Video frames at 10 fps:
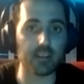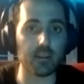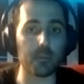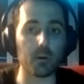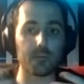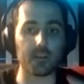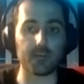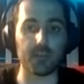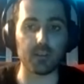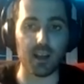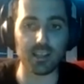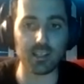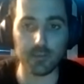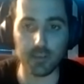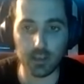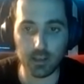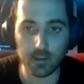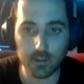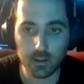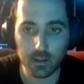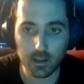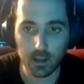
finding the perfect philosophy.